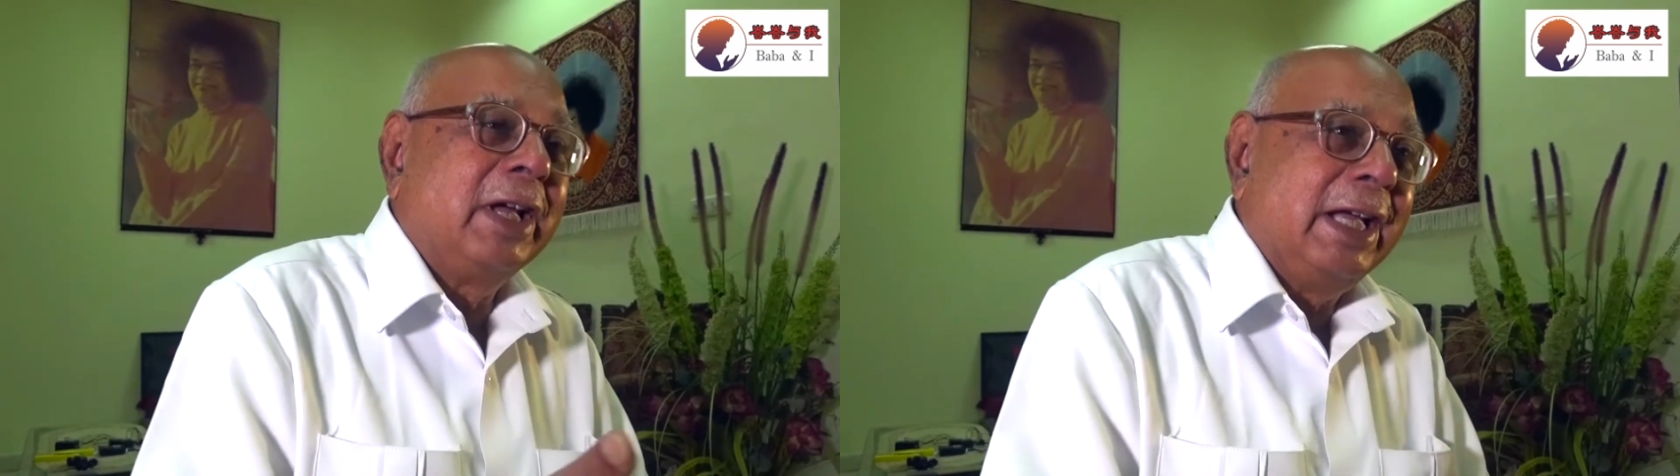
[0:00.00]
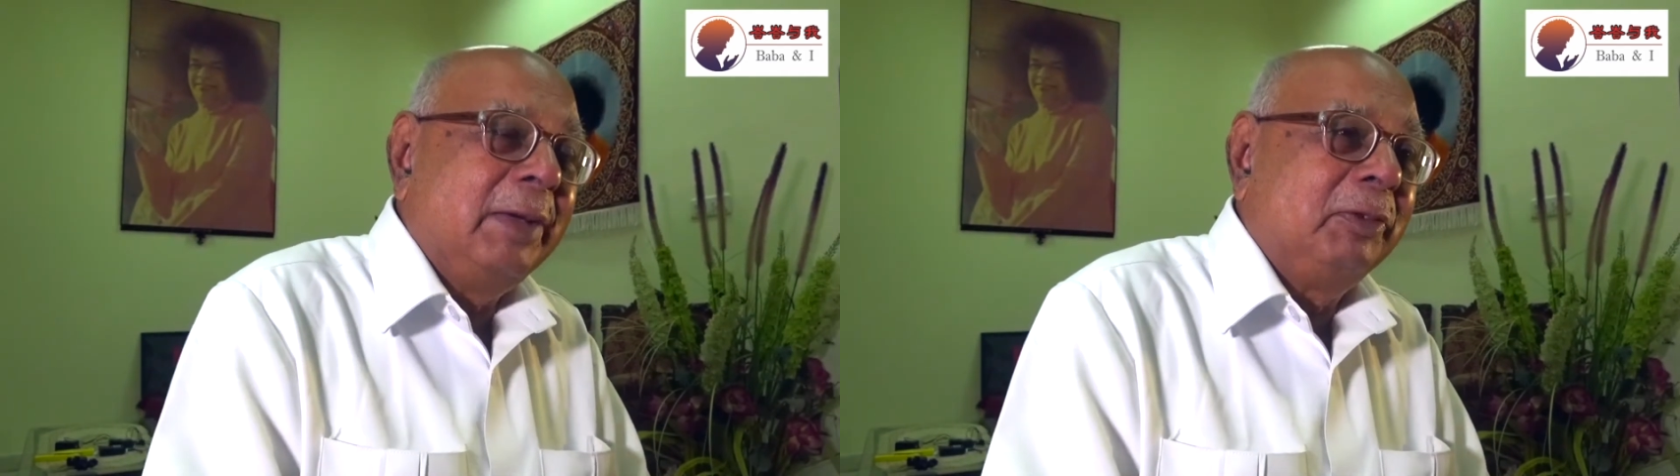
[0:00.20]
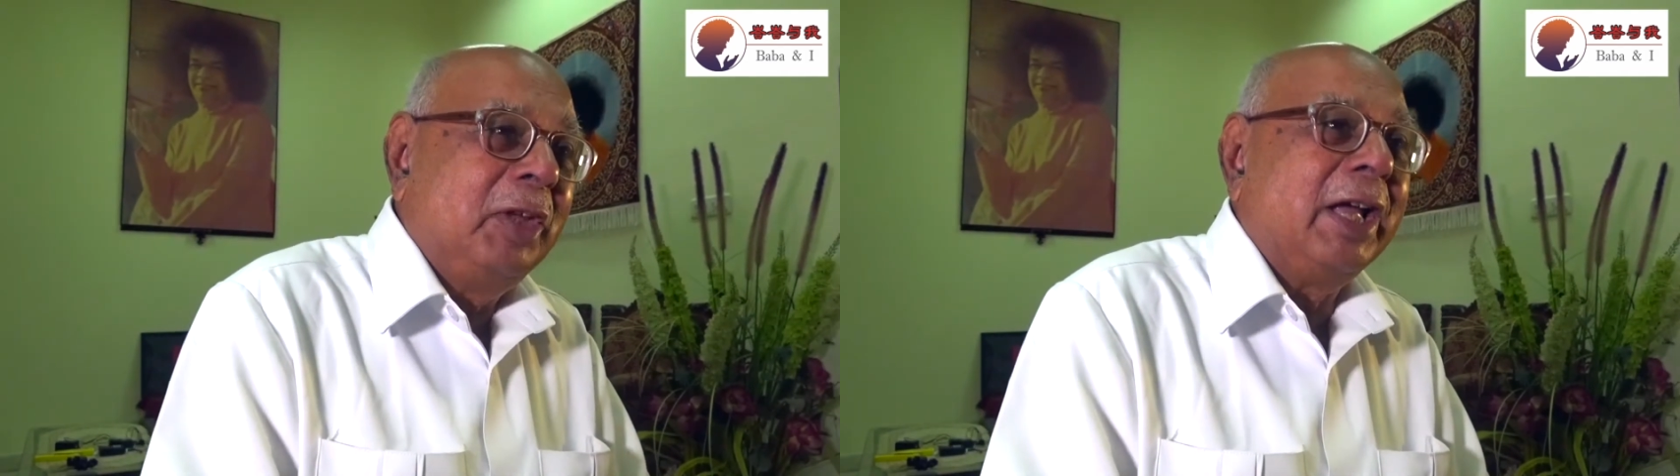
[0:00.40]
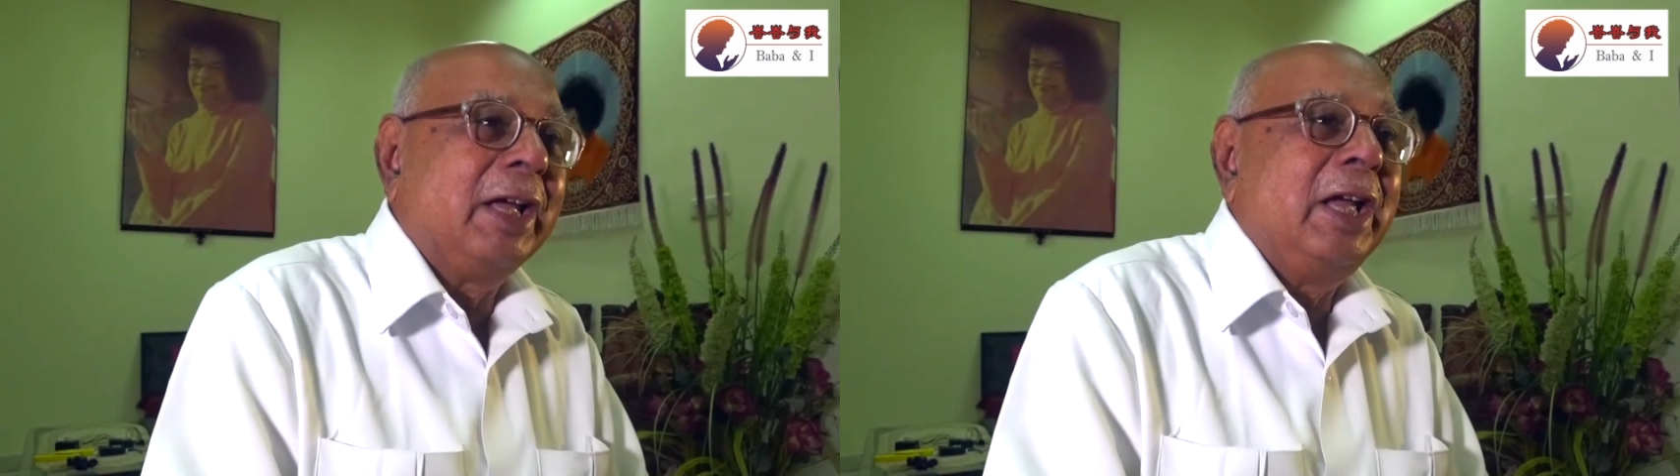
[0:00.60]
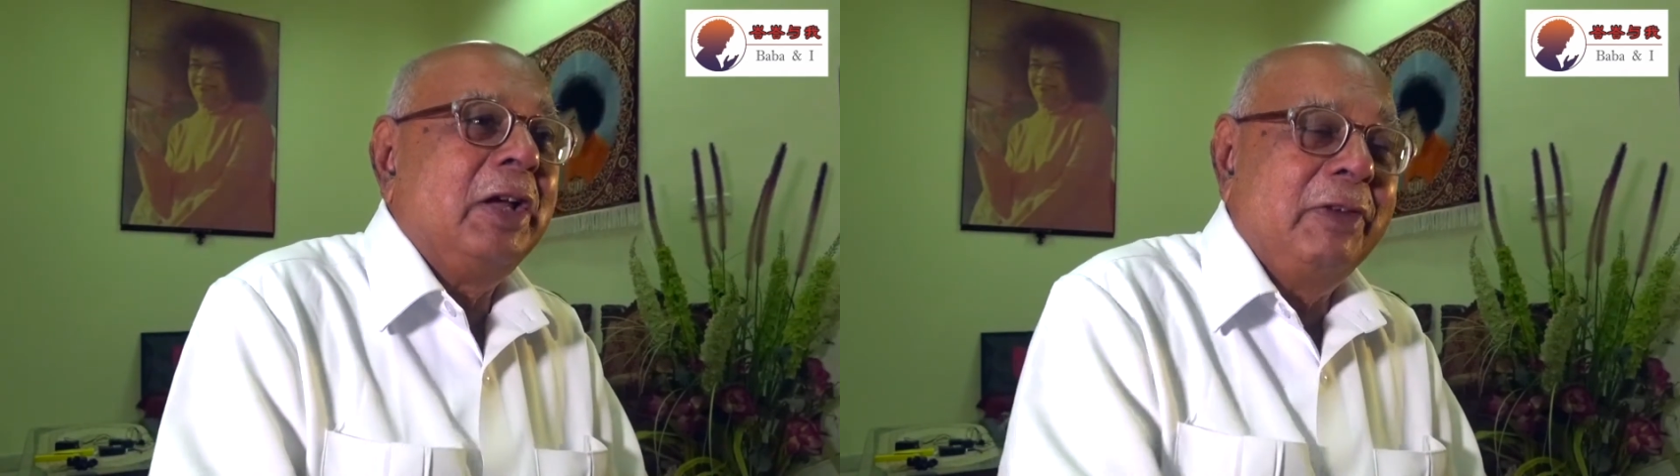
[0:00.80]
keep
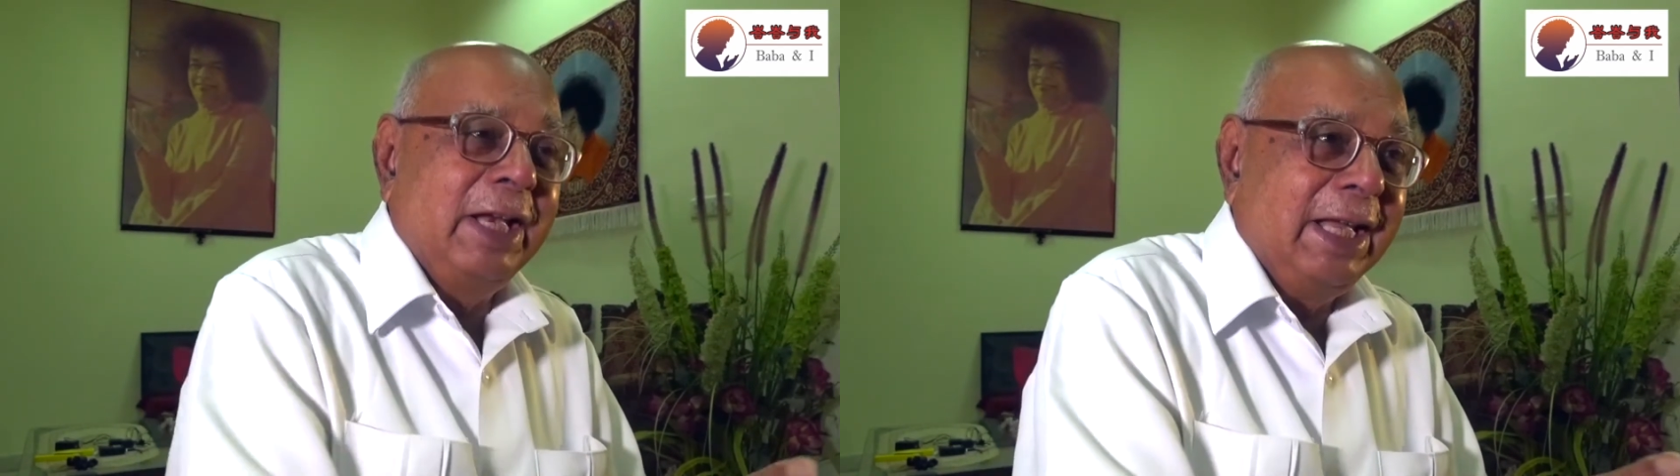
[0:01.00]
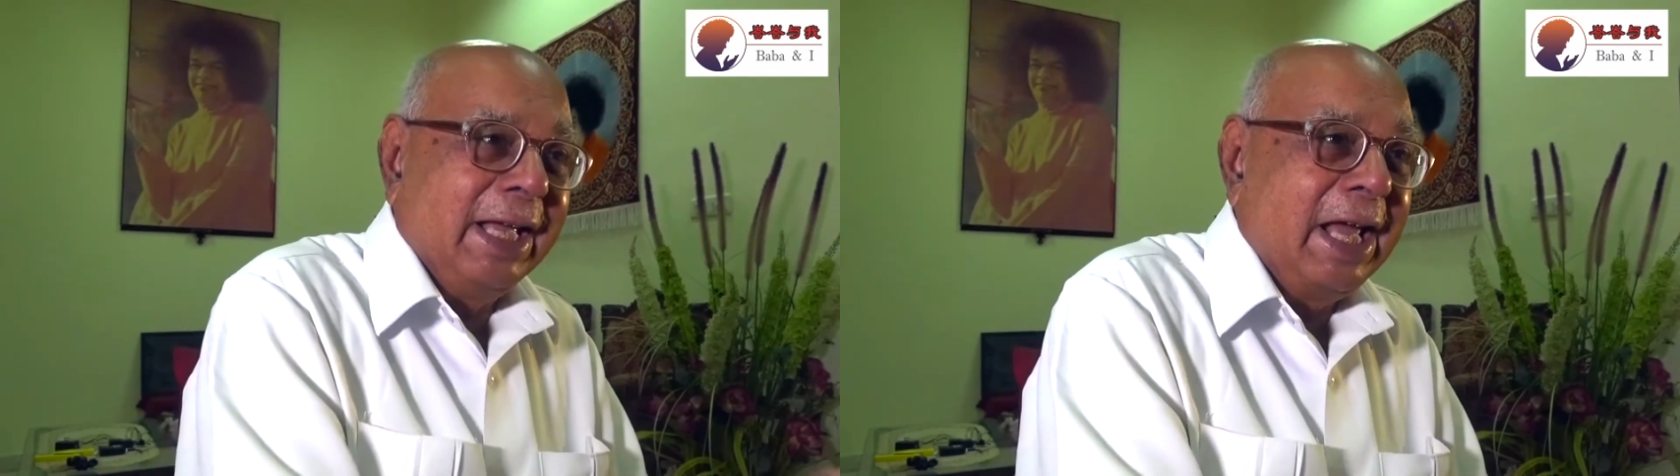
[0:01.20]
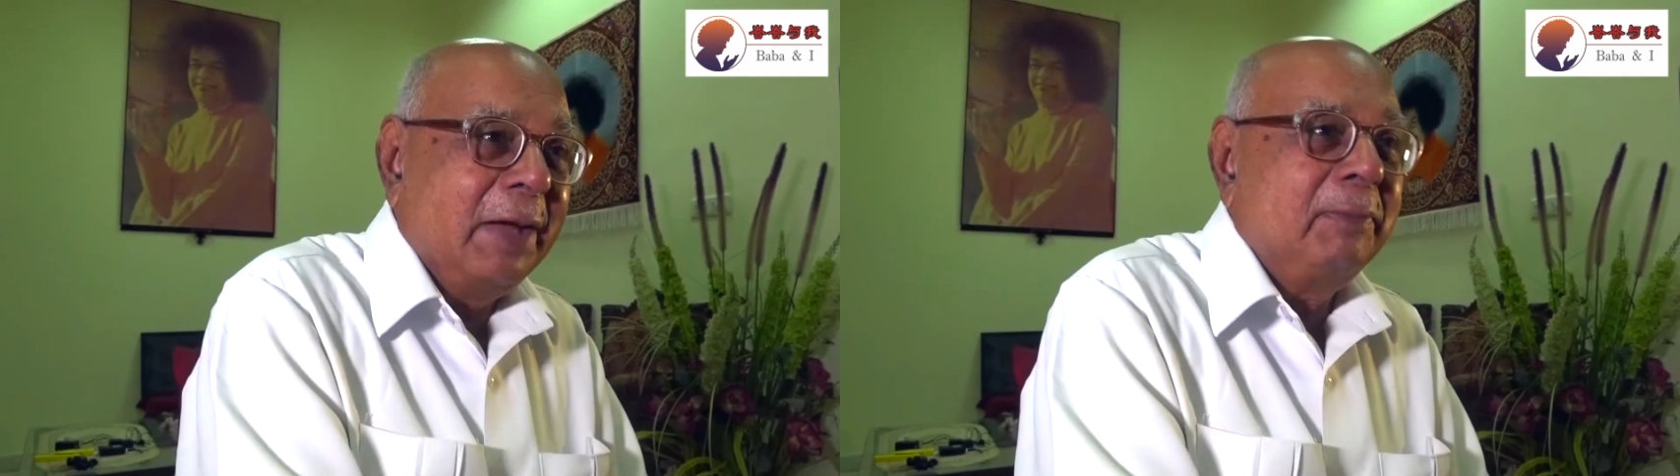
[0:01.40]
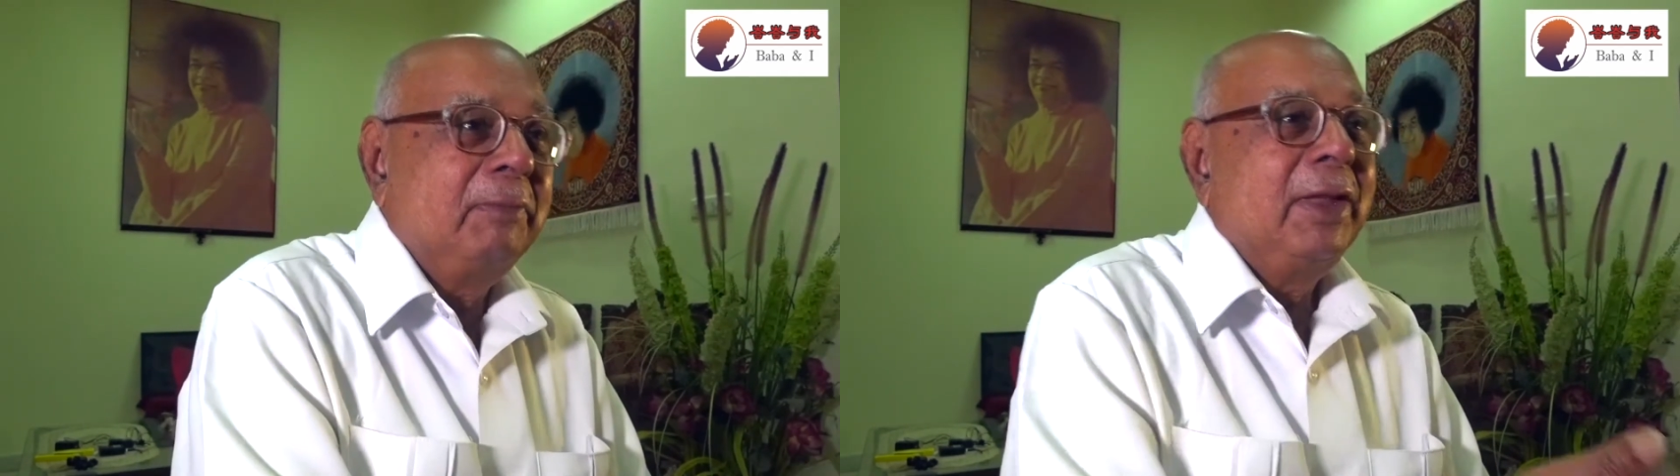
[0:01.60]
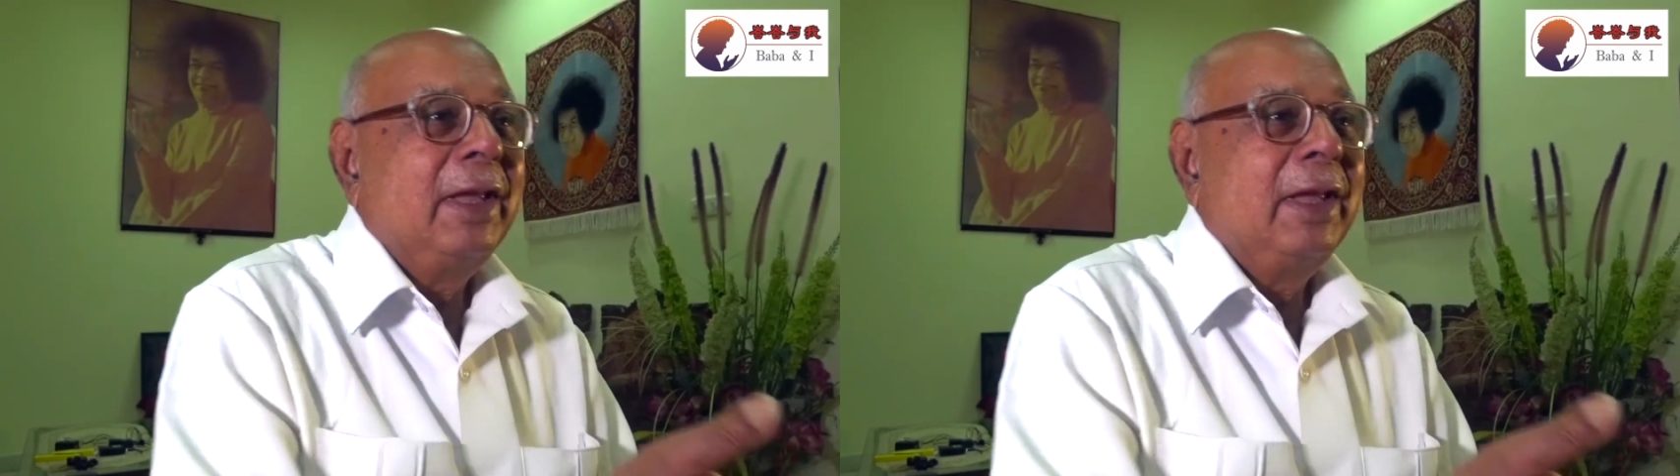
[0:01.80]
thinking when he came,